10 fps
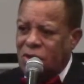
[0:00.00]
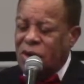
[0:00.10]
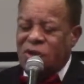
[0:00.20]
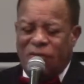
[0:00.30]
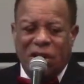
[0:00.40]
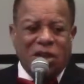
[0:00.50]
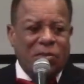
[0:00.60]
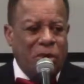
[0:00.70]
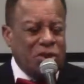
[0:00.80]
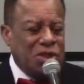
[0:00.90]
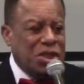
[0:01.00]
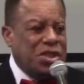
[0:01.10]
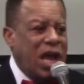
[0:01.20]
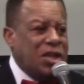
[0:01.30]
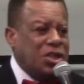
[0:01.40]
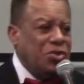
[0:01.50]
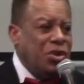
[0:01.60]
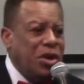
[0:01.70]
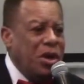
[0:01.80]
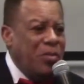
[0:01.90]
There is feelings and emotions attached to
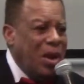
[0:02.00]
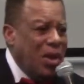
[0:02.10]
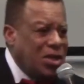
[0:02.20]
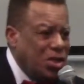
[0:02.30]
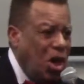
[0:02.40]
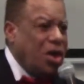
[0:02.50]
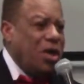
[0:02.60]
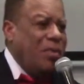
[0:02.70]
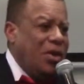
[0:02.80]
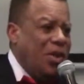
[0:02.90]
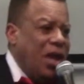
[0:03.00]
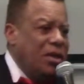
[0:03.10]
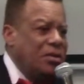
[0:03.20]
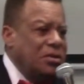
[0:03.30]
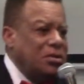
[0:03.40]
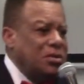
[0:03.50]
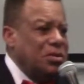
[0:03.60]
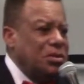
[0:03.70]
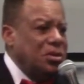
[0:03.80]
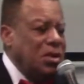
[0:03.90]
it, but I'm not talking about that.
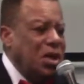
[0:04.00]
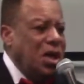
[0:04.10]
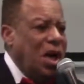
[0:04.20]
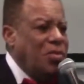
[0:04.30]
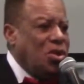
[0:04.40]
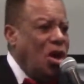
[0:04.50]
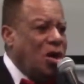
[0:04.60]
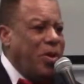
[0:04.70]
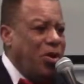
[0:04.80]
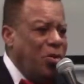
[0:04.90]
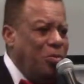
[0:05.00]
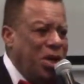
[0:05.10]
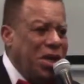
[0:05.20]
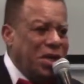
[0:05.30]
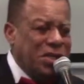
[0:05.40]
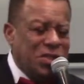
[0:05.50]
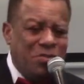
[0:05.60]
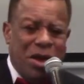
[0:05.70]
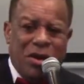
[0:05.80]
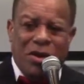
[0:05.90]
I'm talking about obedience is
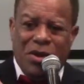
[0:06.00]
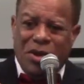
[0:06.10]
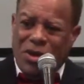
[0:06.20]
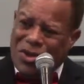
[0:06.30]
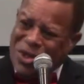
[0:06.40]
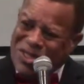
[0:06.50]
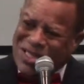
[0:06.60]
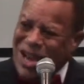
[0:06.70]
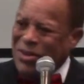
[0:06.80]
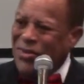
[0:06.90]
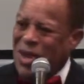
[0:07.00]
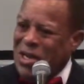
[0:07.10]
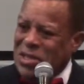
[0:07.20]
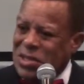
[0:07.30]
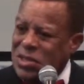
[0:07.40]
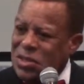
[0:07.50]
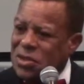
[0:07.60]
better than sacrifice.